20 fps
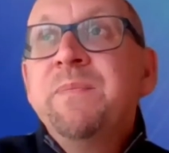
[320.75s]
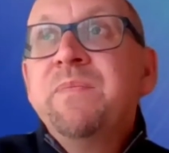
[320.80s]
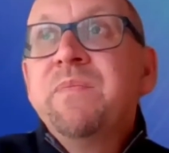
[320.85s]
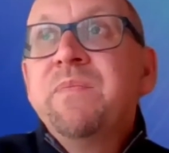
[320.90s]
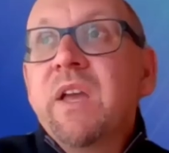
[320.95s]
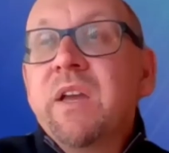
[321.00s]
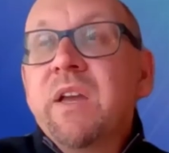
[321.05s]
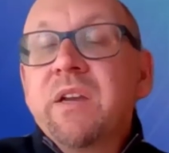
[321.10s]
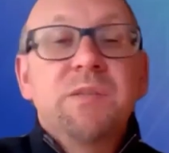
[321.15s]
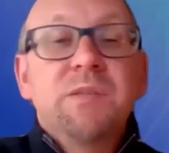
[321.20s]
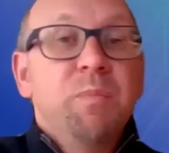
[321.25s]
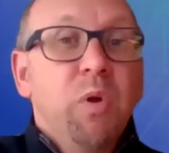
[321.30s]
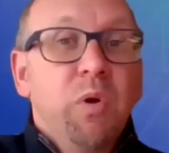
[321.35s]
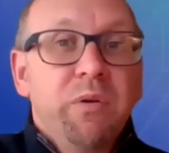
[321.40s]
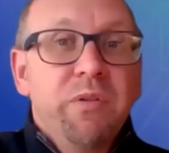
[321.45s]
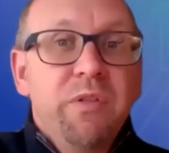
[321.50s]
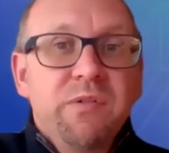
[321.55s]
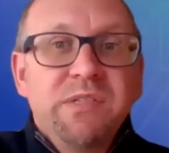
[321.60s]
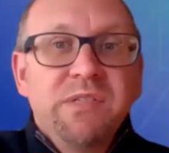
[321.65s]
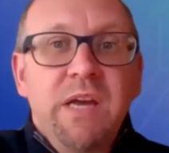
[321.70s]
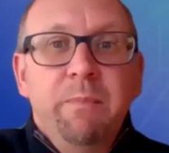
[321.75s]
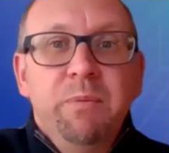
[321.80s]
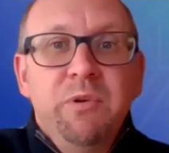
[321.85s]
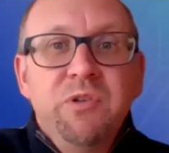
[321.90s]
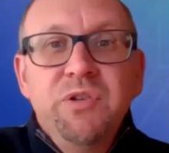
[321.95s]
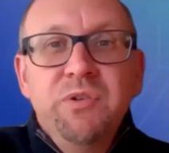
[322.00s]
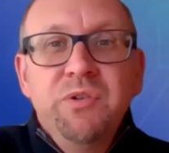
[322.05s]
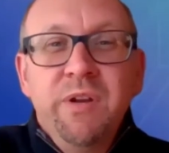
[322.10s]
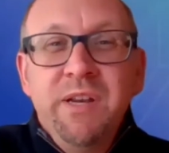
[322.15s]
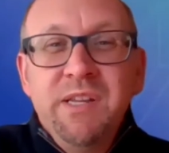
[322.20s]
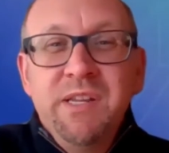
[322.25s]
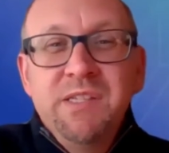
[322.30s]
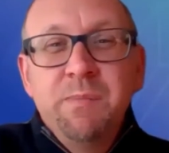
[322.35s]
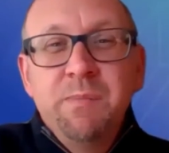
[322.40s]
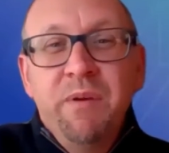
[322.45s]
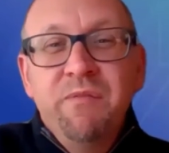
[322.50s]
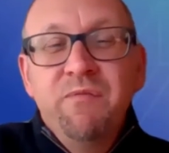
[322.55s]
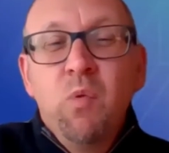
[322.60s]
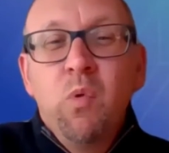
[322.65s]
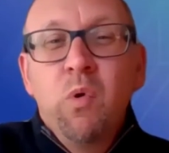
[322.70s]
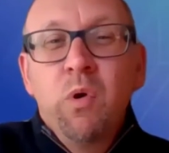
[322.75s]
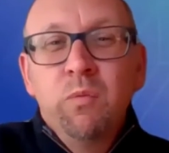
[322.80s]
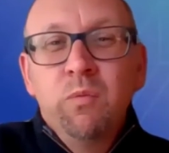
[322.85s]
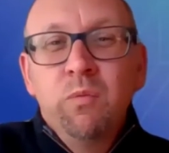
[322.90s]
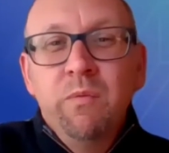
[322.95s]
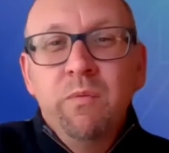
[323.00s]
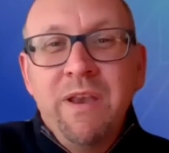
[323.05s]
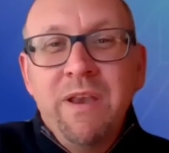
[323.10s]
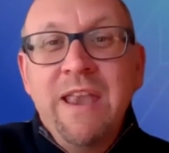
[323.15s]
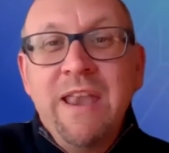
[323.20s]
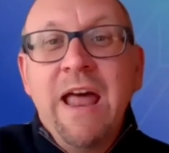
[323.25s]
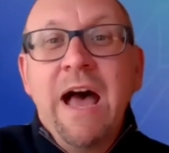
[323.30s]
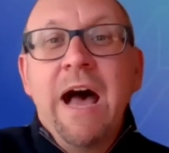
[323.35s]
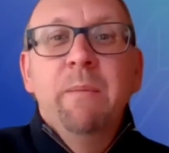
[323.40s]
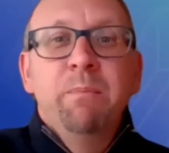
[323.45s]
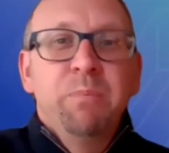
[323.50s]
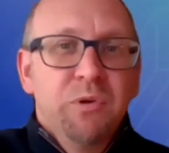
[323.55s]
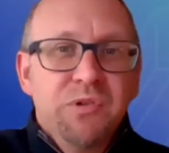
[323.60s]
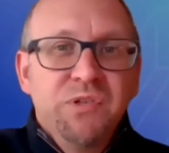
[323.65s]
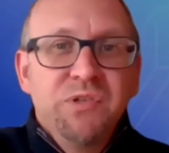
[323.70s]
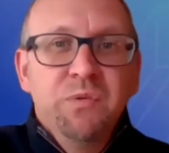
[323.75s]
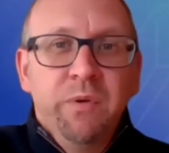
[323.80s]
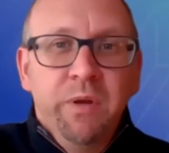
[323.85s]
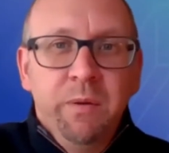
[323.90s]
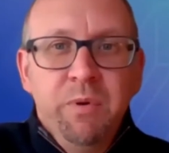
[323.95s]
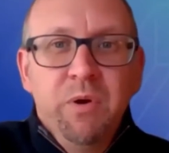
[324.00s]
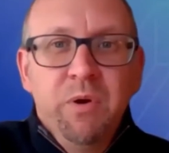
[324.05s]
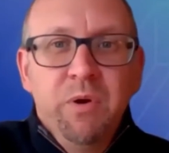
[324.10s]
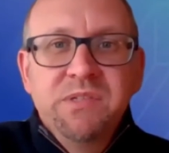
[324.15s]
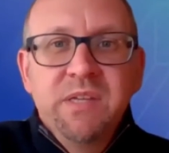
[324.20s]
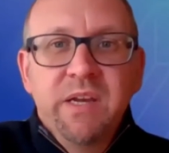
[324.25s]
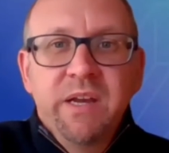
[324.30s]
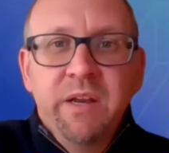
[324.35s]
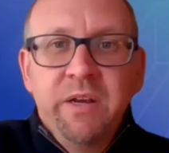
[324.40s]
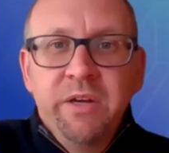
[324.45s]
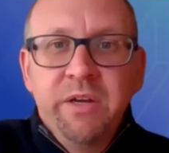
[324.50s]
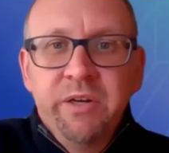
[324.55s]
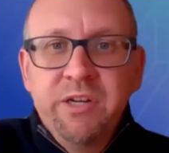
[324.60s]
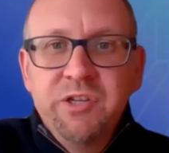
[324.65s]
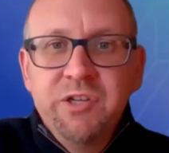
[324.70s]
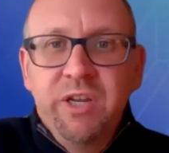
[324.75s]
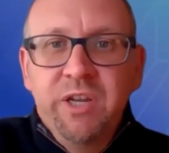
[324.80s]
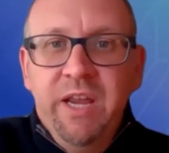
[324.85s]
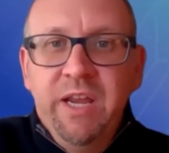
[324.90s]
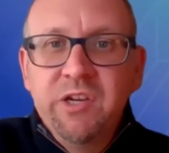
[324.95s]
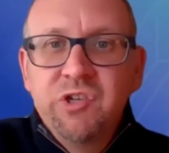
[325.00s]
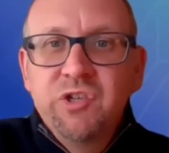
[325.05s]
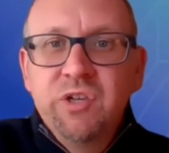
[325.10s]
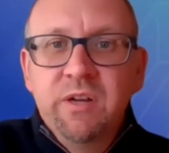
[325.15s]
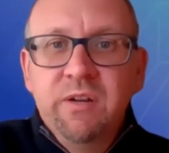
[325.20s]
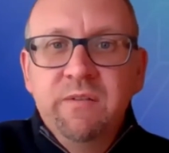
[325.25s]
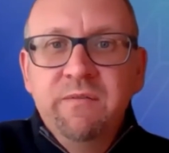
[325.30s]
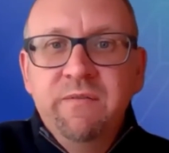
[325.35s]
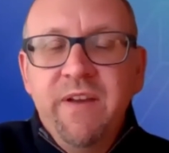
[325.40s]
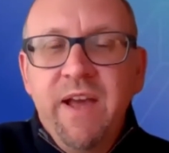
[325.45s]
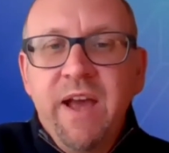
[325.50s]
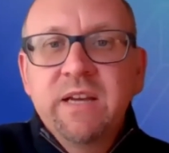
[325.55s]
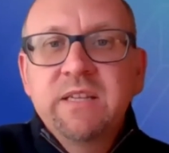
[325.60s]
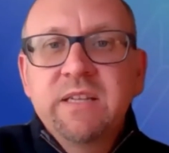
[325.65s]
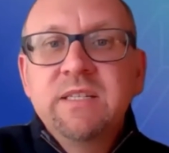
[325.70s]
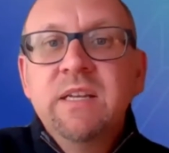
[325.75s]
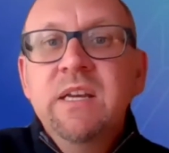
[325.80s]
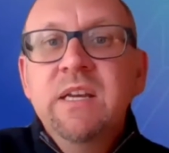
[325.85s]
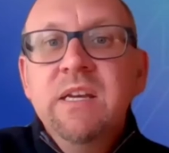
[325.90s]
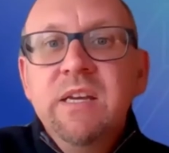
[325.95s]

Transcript: explore those opportunities before not pursuing post-secondary education in fact